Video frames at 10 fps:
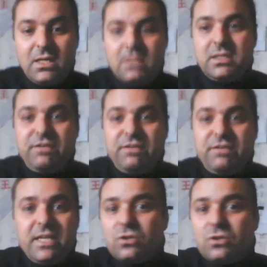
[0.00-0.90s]
The
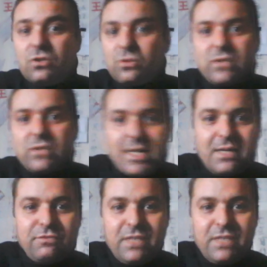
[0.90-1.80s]
phoenix don't do that kind
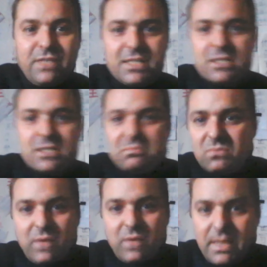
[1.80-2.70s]
of things
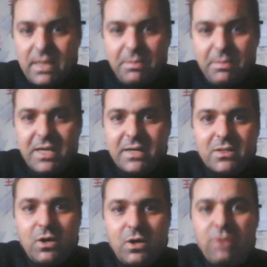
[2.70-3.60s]
when appear.
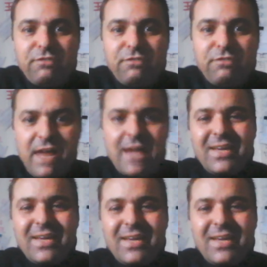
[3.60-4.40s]
Only fly, right?